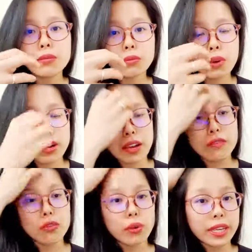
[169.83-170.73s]
whenever
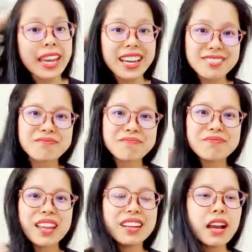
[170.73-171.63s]
we can.
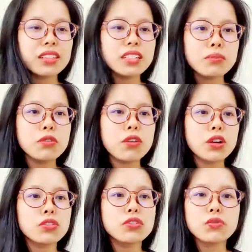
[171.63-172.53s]
Now, let's move
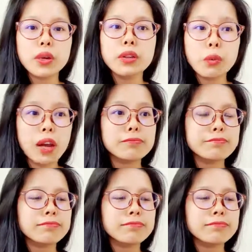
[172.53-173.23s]
on to week 1.